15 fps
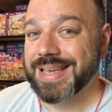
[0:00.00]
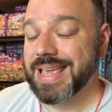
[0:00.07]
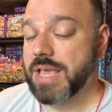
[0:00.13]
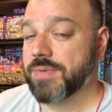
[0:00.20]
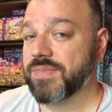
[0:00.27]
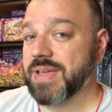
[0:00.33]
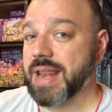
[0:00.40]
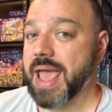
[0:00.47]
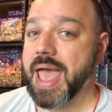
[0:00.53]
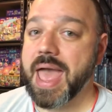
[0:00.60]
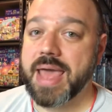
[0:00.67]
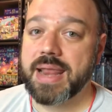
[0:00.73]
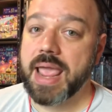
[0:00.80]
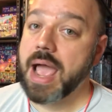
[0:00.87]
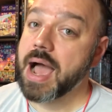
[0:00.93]
if it
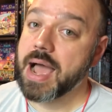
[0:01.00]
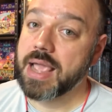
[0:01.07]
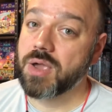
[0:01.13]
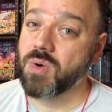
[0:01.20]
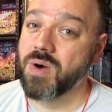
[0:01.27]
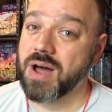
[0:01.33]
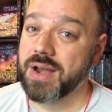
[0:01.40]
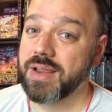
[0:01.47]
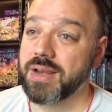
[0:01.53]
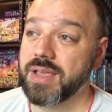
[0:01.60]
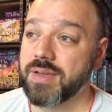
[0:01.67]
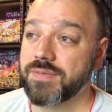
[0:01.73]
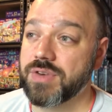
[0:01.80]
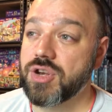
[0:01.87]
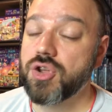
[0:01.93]
had a high
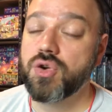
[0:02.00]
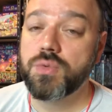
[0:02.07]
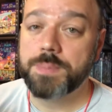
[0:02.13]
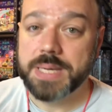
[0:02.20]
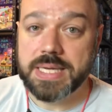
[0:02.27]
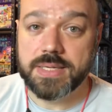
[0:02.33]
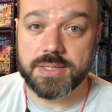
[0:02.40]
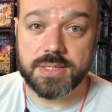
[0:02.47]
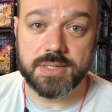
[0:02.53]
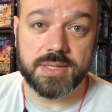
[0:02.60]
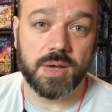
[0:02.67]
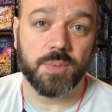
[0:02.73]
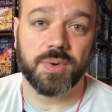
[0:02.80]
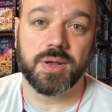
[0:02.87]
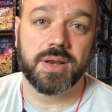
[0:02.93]
quantity of new pieces
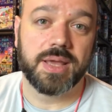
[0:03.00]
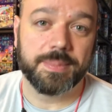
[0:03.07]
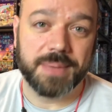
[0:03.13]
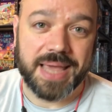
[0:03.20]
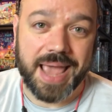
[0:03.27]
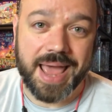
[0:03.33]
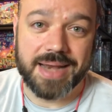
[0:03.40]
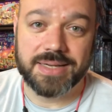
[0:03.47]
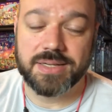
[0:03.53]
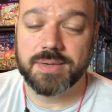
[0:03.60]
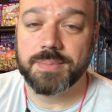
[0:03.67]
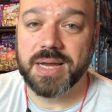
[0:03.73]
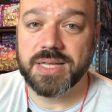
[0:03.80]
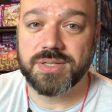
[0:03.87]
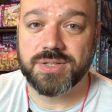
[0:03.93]
that were going to be added
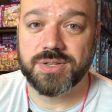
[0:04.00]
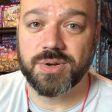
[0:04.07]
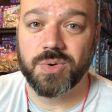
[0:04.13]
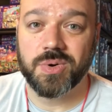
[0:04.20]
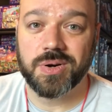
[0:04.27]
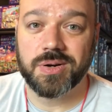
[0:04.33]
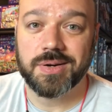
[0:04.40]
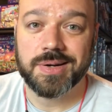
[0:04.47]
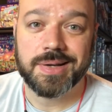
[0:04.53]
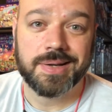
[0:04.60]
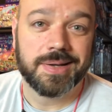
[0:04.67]
to my store,